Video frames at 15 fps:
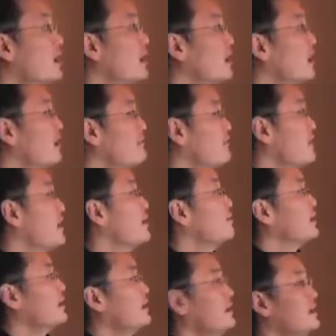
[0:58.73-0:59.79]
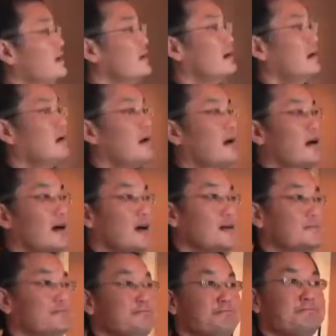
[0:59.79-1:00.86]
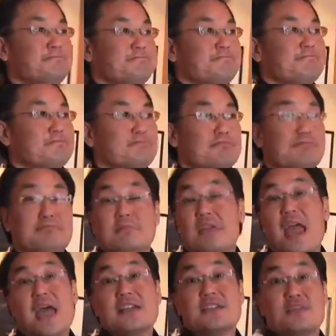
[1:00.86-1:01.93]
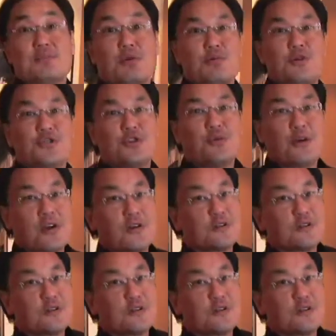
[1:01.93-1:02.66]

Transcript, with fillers: uh, family, um, and some commercial work